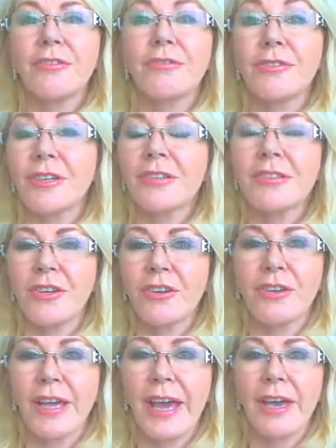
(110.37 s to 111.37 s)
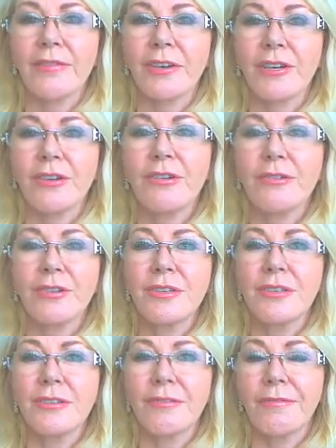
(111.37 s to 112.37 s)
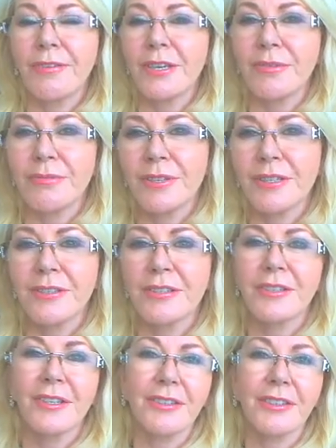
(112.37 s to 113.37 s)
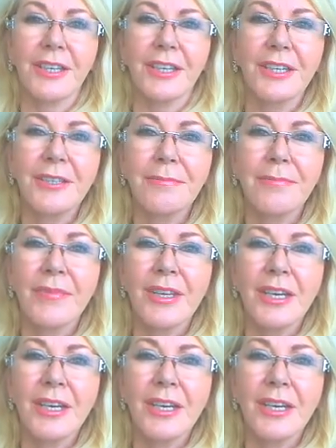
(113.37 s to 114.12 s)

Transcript: you just don't have a good fit with, okay?